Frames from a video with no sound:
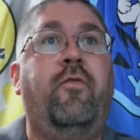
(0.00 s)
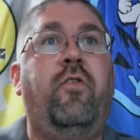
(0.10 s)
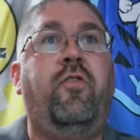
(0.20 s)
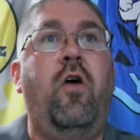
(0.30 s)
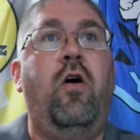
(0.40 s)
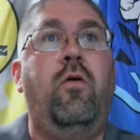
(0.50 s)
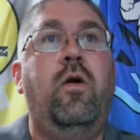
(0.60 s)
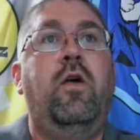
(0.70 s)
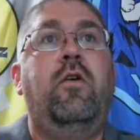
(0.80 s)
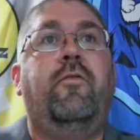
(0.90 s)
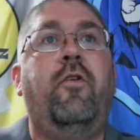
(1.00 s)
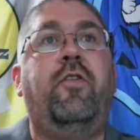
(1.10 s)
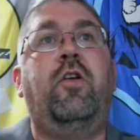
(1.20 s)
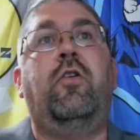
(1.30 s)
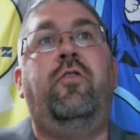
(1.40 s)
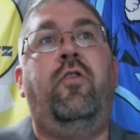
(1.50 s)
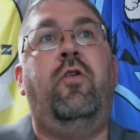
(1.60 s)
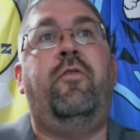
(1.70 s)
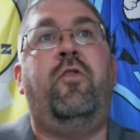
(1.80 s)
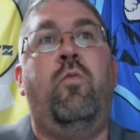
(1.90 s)
So, first thing you're going to do
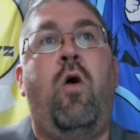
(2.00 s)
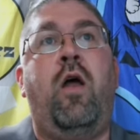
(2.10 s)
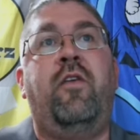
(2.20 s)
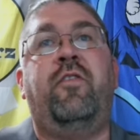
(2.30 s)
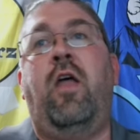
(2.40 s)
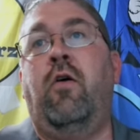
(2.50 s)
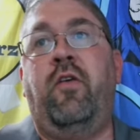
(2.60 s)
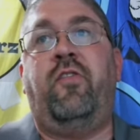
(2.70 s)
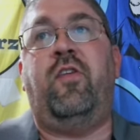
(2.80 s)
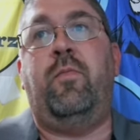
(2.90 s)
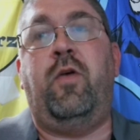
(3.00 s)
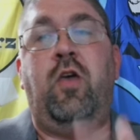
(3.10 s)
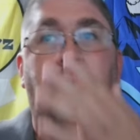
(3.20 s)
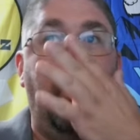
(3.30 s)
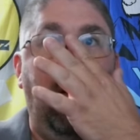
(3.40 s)
if you want is an LS CPU.